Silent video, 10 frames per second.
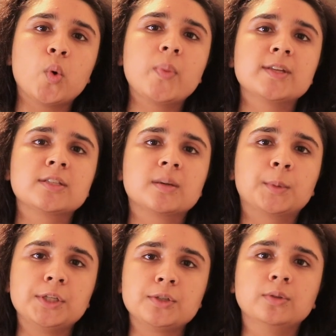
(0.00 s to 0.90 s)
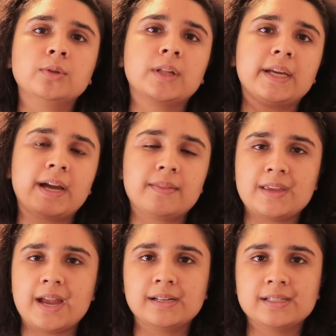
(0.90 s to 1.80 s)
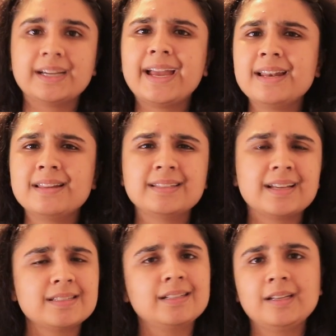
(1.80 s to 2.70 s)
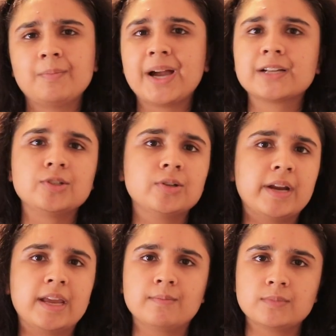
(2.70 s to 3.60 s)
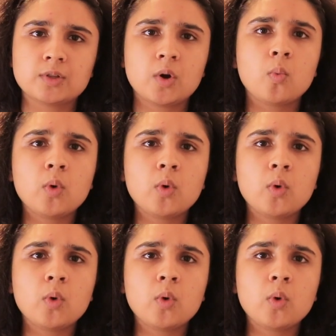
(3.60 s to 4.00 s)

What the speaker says: want this summary to look like at the end. Again, this has to link back to your aims.